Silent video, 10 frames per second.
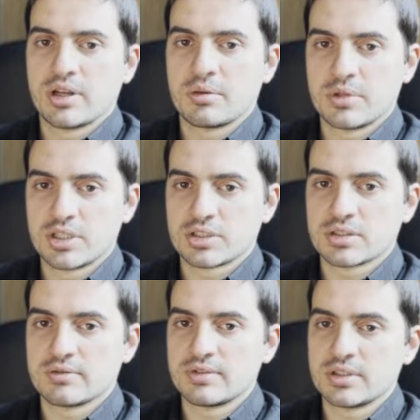
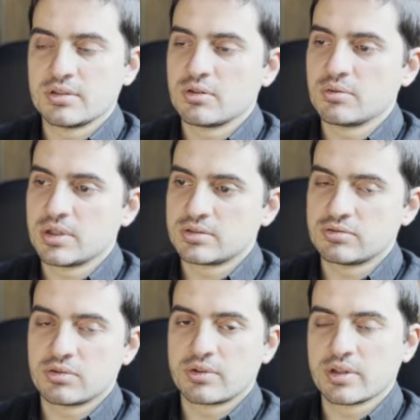animation video
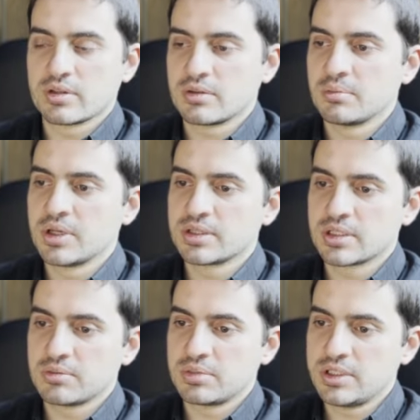tutorial, but a
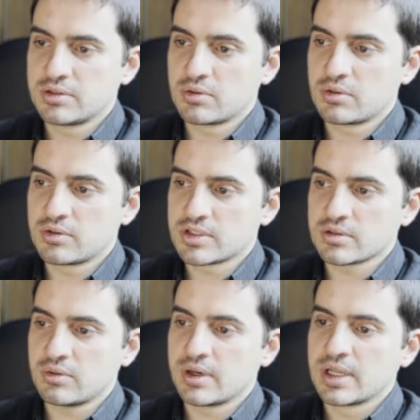complete course
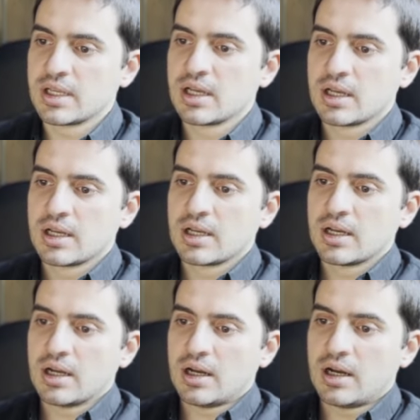on
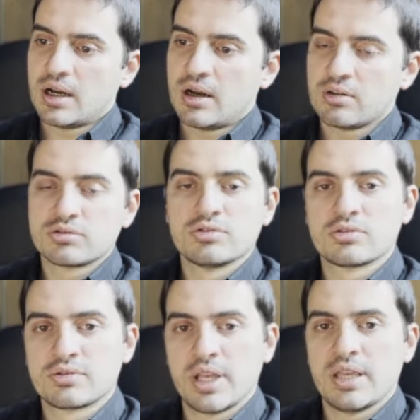how to
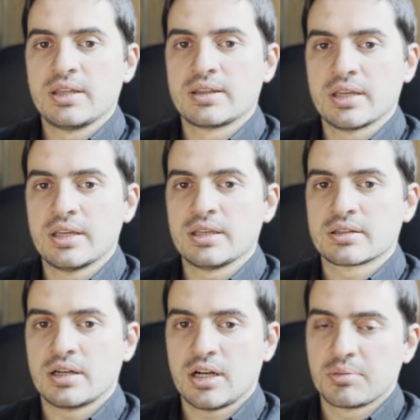create a
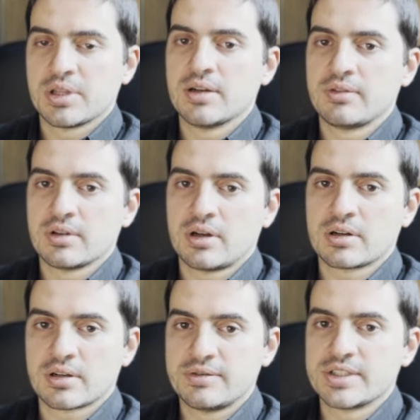top-level
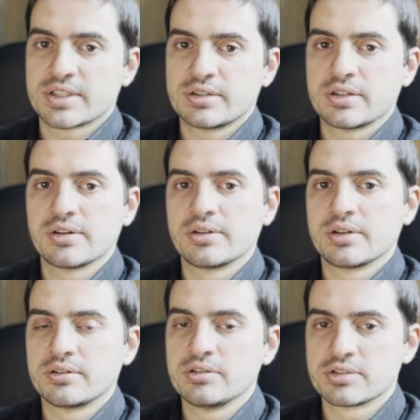Archviz
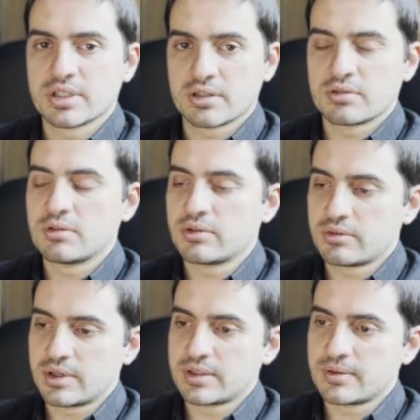interior using Corona
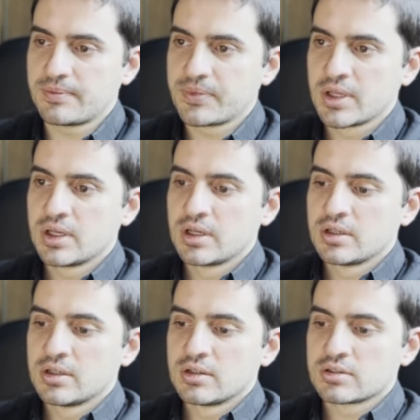render.
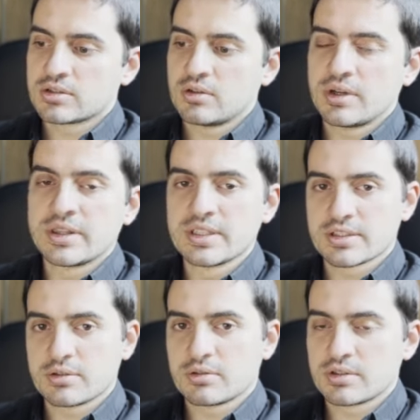So in
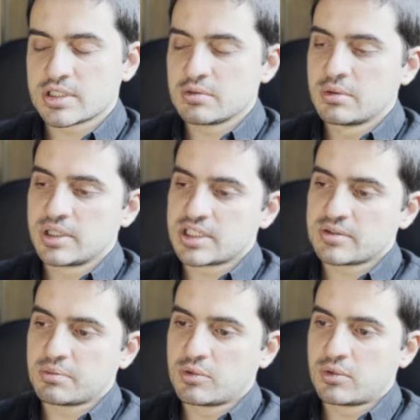this course, we'll
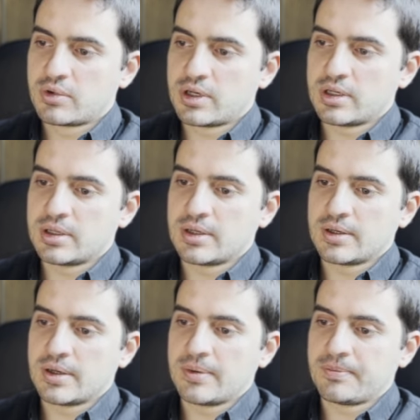explore
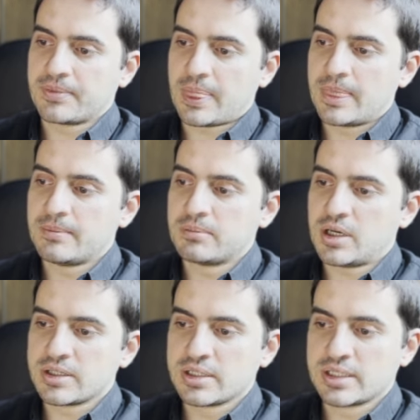the
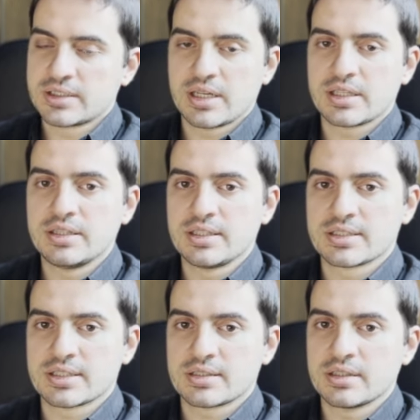modeling
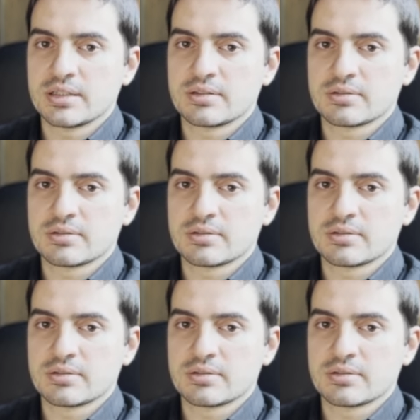techniques that